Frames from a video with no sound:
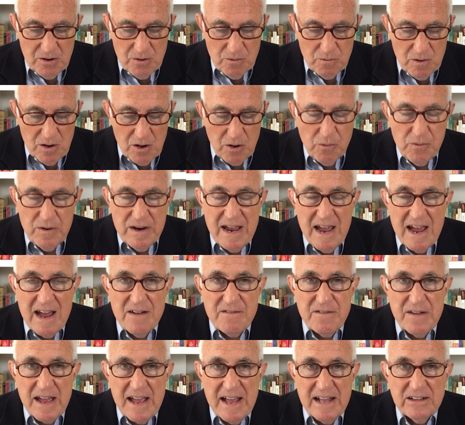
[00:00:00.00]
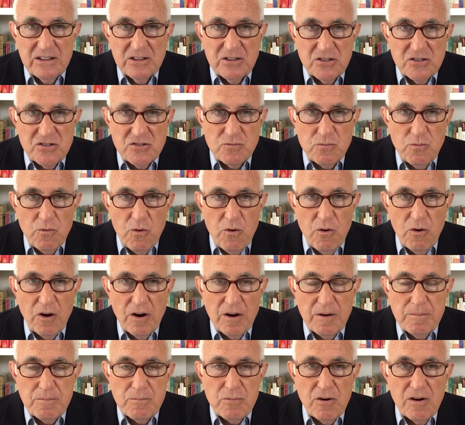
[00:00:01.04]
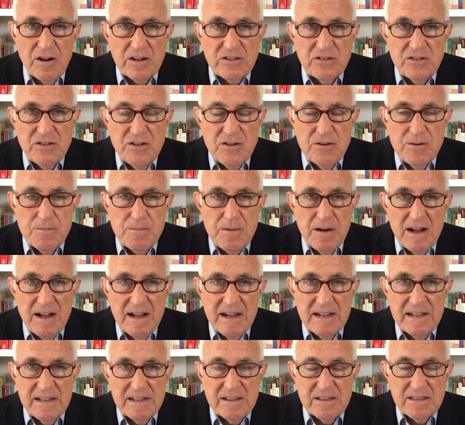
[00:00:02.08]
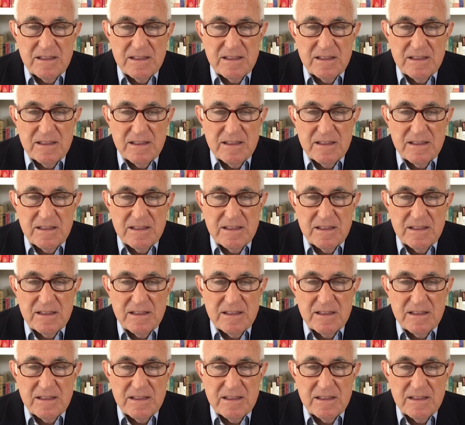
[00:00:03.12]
Well, we have endless war brought to you by